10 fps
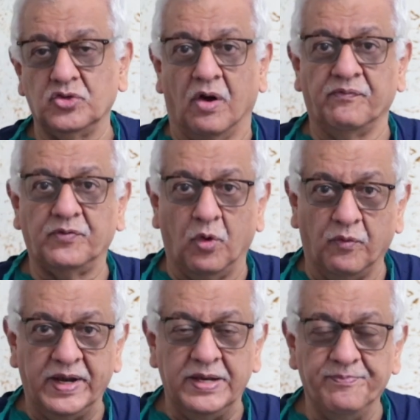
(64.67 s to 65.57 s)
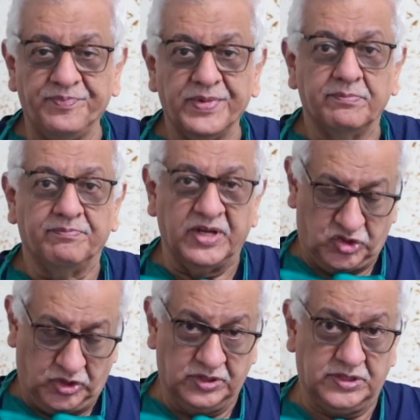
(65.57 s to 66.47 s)
of COVID
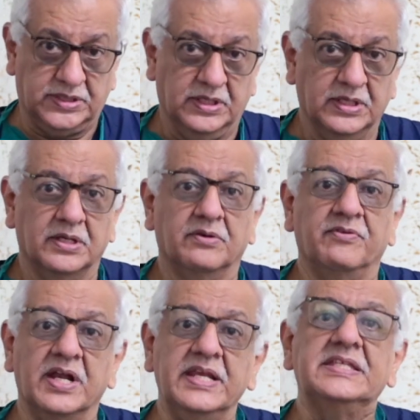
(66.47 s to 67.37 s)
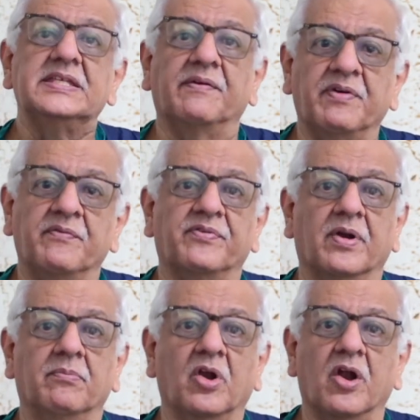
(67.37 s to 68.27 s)
patients really suffer
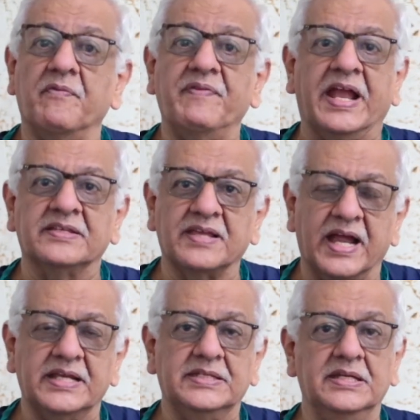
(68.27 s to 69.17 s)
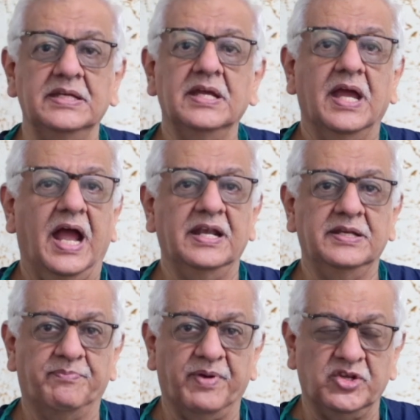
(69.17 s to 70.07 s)
from a lot of anxiety and
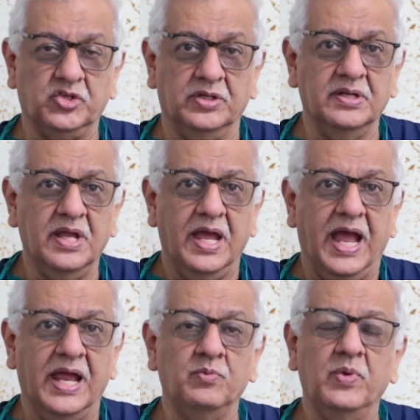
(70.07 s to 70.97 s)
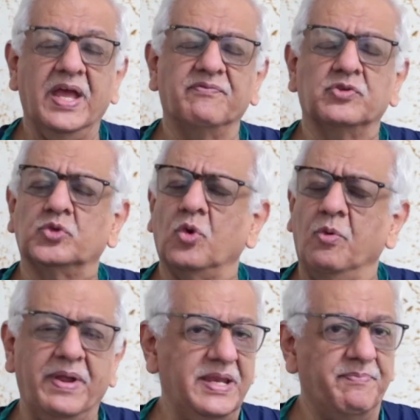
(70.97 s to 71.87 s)
depression. And we have so
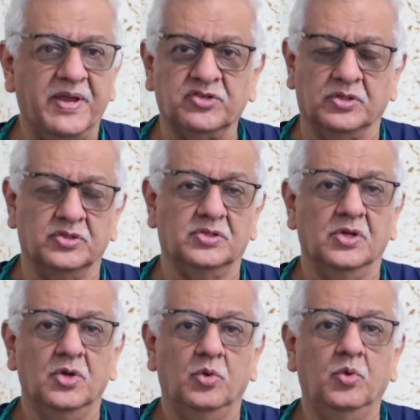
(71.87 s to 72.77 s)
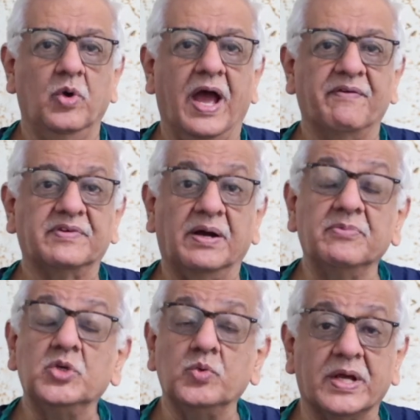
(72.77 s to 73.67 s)
many patients who have
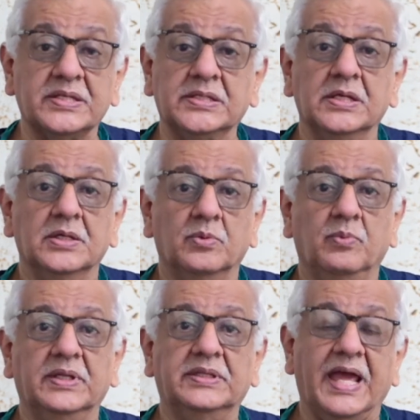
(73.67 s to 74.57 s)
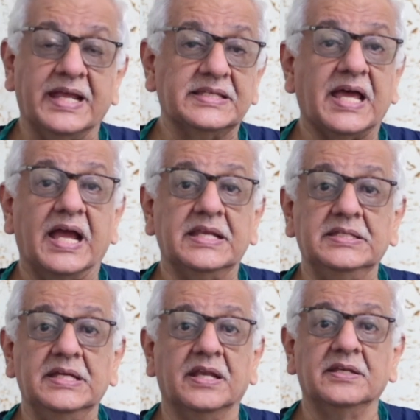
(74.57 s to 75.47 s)
come to us with
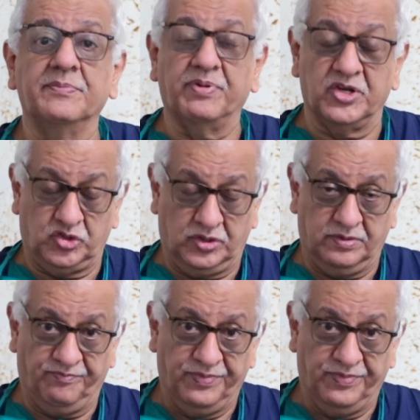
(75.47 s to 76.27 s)
anxiety and depression.